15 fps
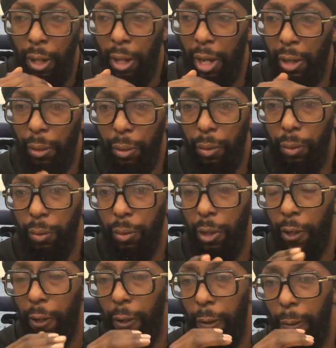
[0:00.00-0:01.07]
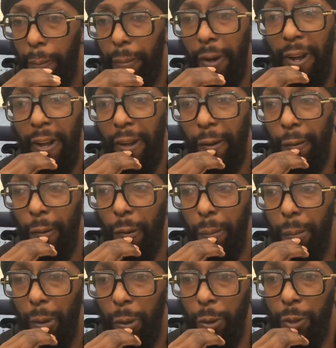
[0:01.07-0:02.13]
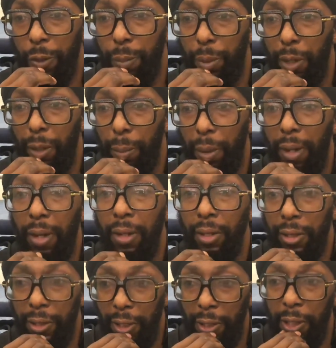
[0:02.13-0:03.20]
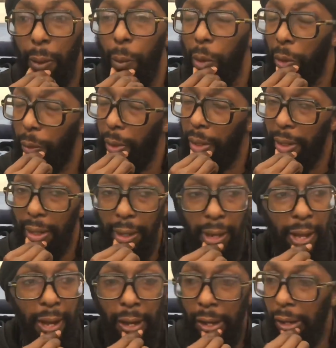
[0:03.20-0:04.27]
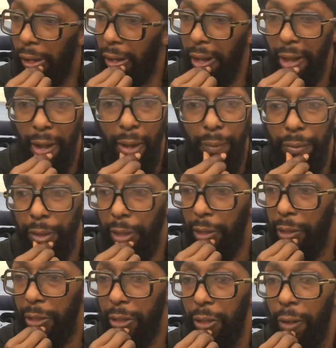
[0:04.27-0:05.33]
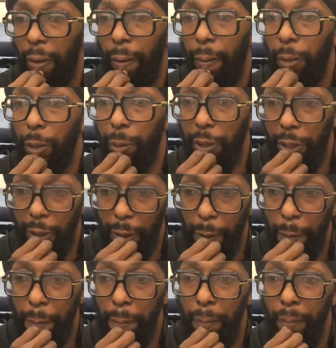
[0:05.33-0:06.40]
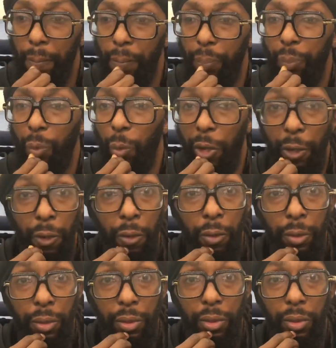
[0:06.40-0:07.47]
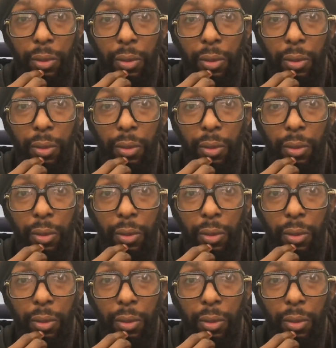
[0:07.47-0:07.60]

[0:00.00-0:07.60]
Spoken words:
don't brag or boast, but behind the scenes, I work with a lot of athletes to become winners.